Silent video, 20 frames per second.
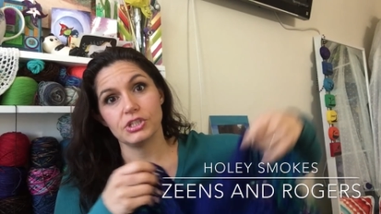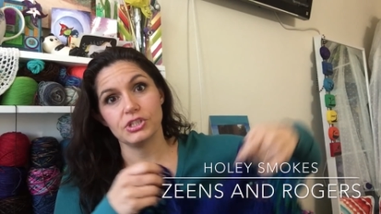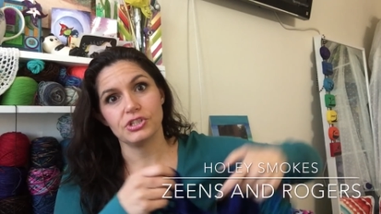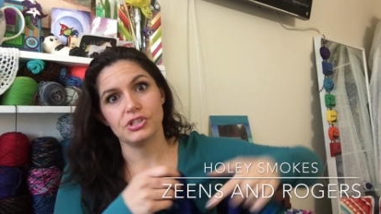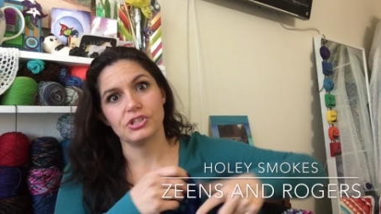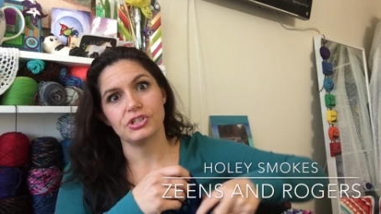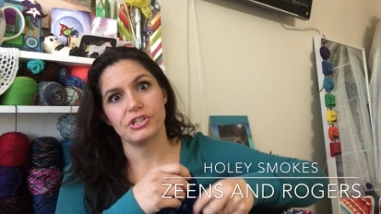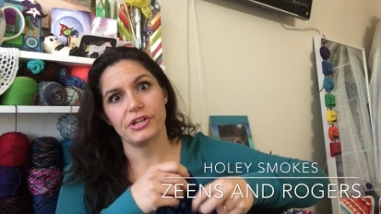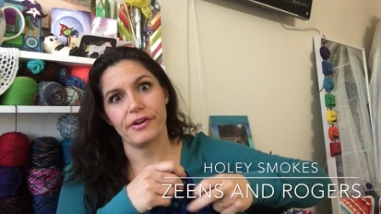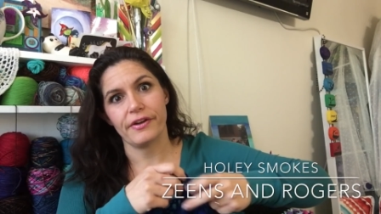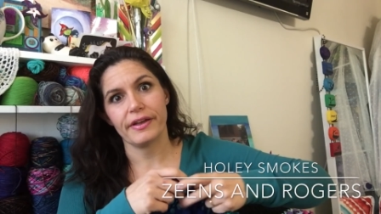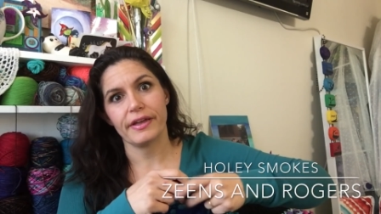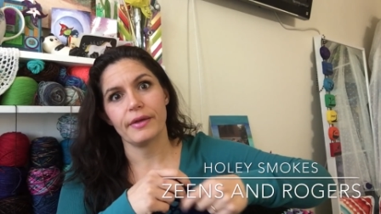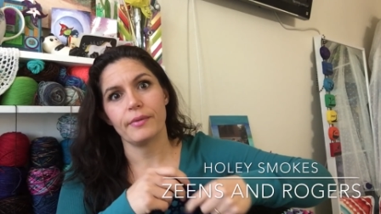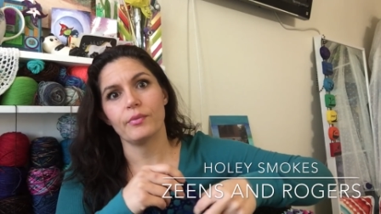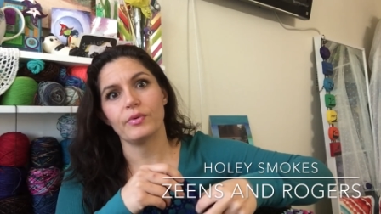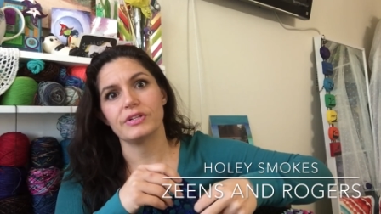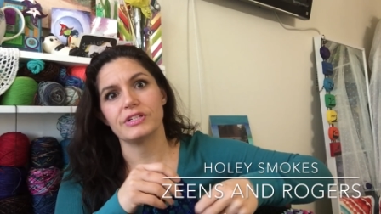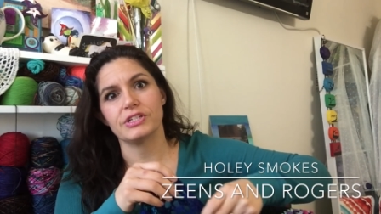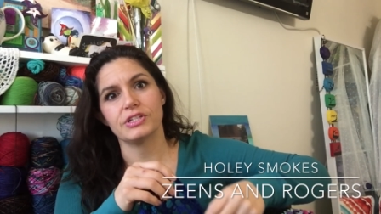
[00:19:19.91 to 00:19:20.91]
she's just sharing
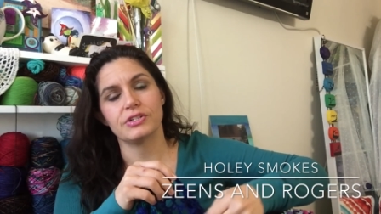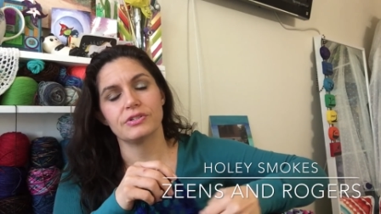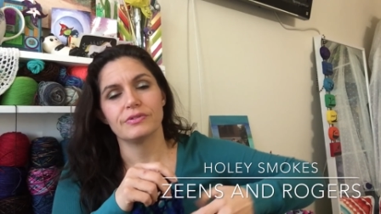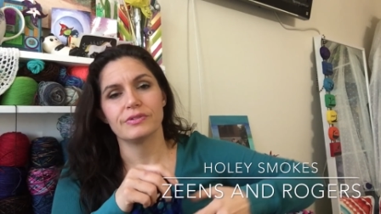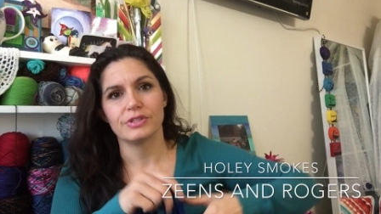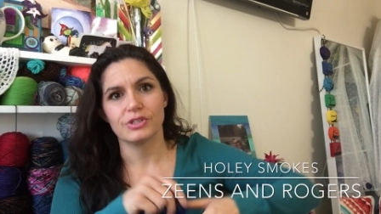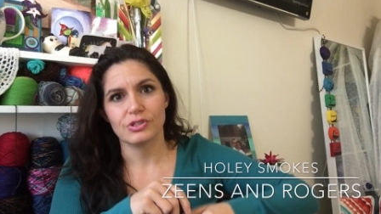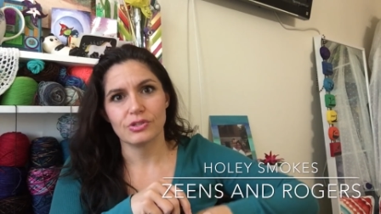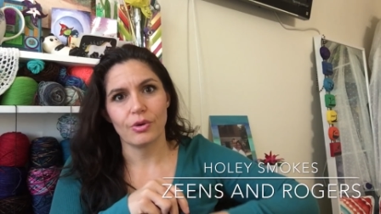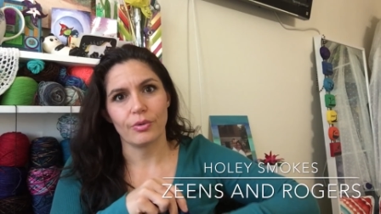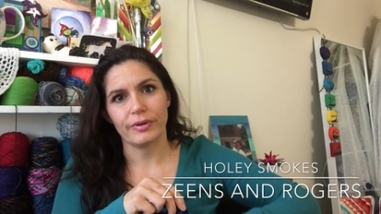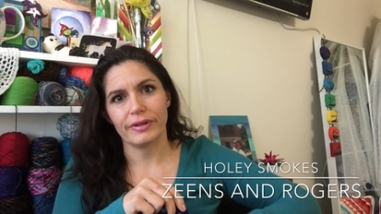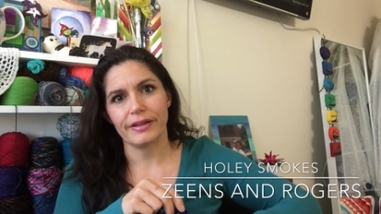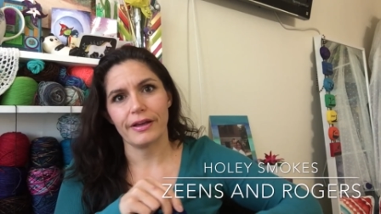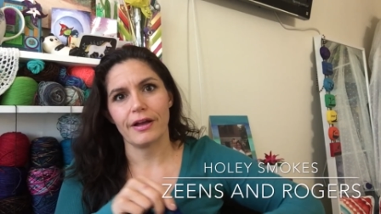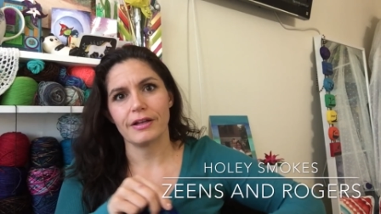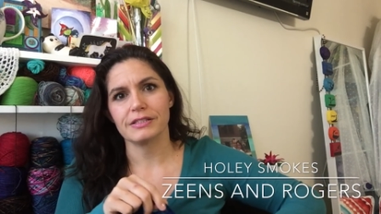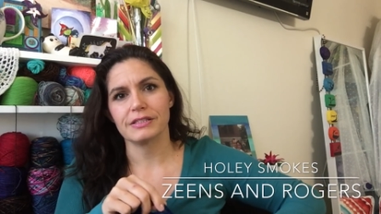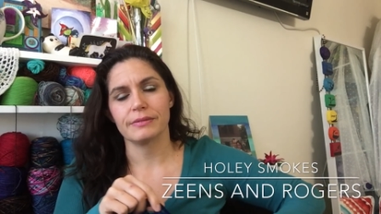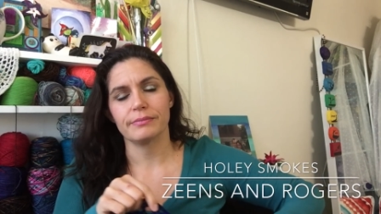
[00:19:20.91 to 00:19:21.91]
it, which
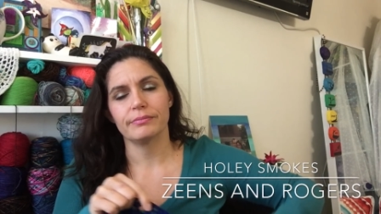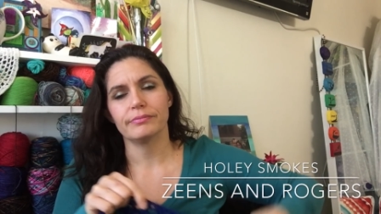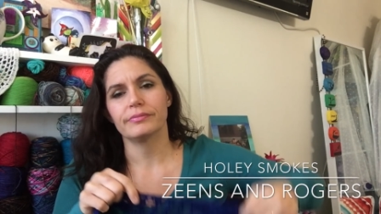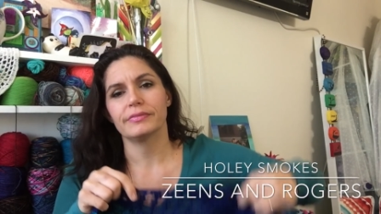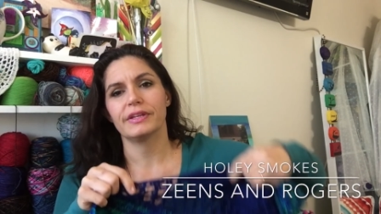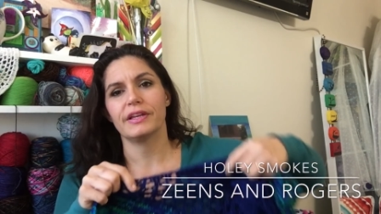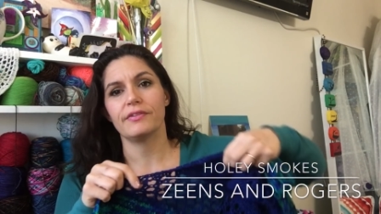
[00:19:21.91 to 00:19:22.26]
totally awesome.